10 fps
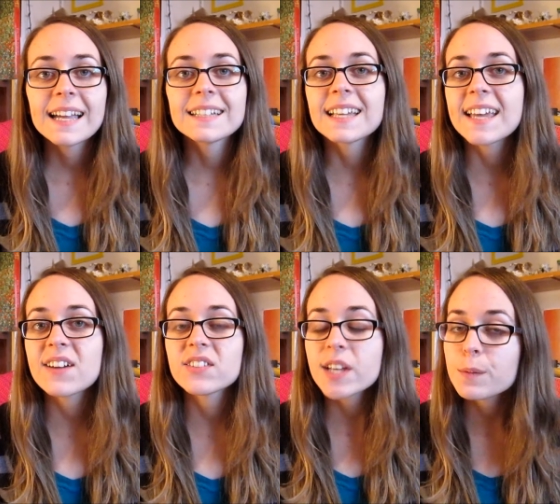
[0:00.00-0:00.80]
And I
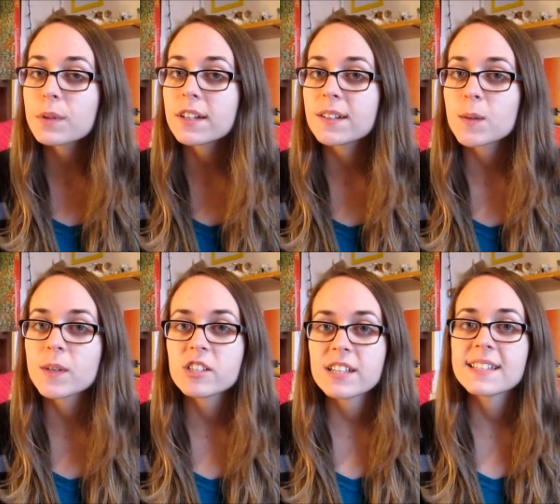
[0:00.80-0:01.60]
have a Tumblr,
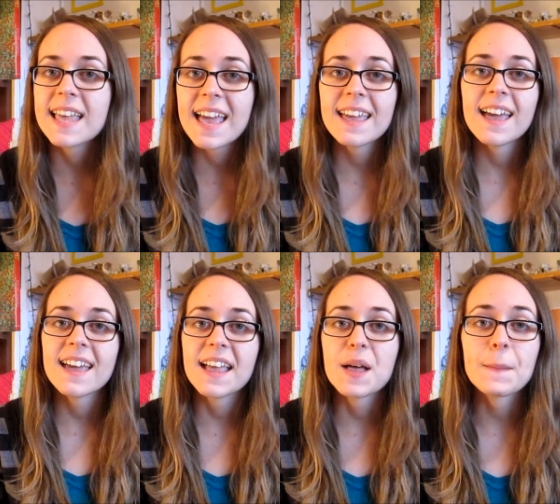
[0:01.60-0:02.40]
which is
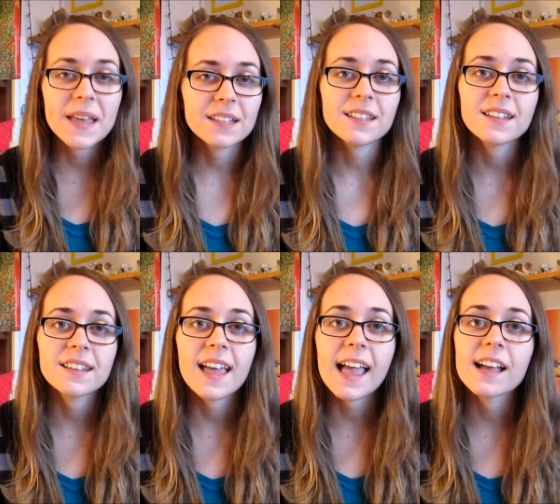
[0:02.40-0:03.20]

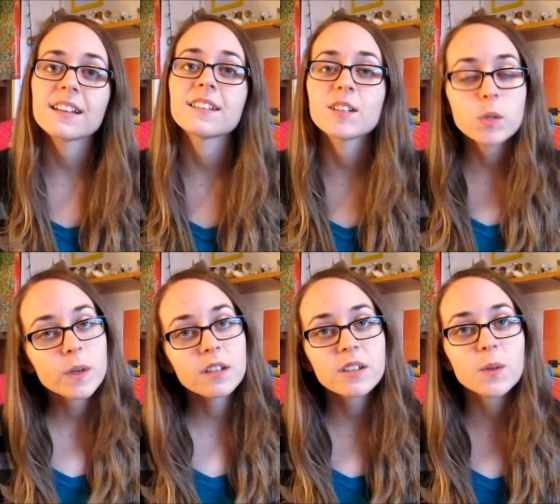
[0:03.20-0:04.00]
heyheyamanda, and a
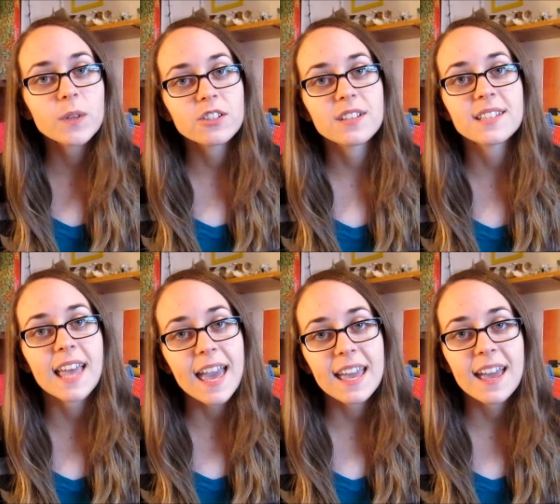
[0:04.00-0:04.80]
Twitter, which is
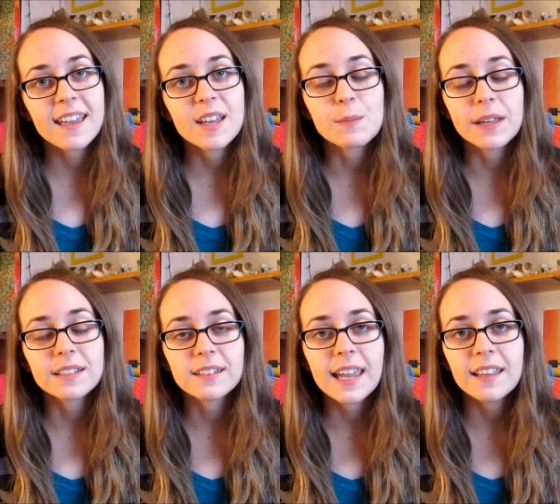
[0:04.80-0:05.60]

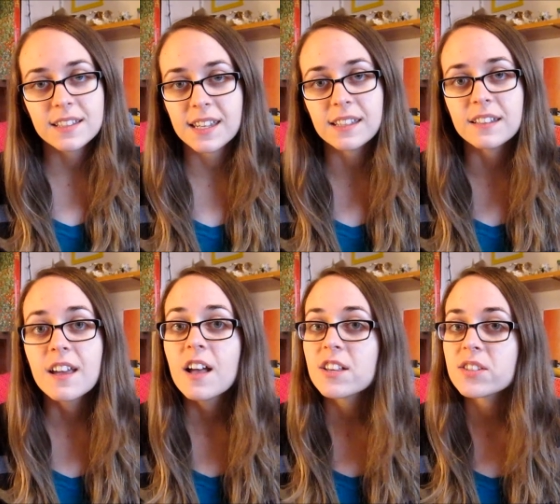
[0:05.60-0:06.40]
heyheyamanda18.
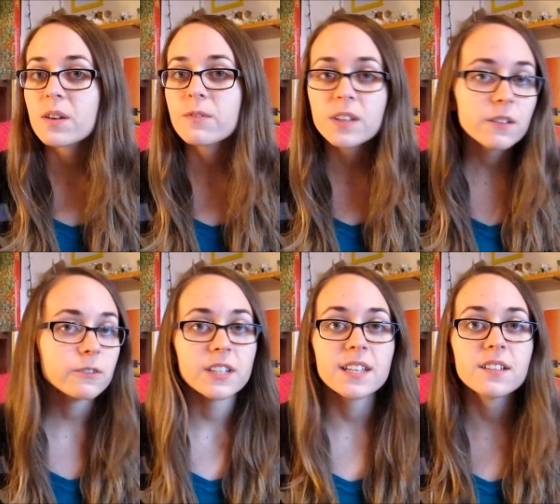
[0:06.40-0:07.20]
So feel
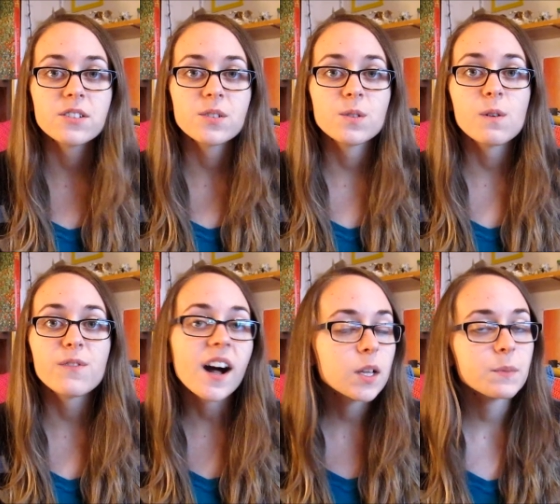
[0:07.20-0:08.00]
free to
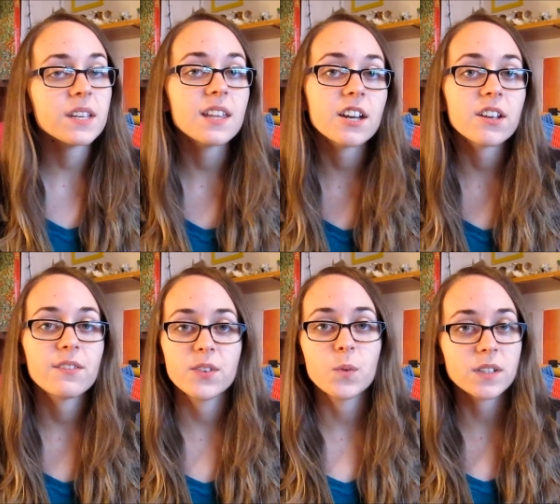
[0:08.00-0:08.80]
follow me there
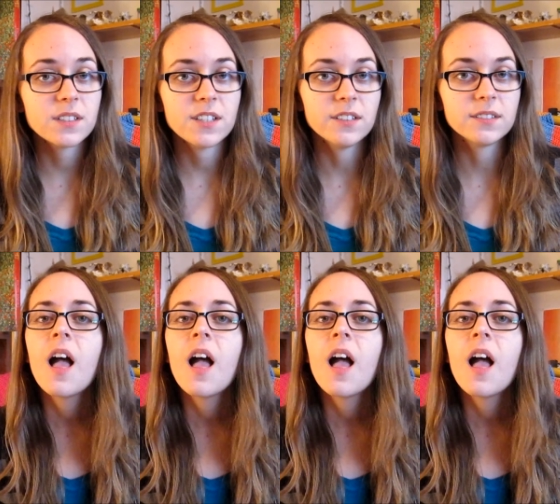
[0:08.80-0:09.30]
if you want to.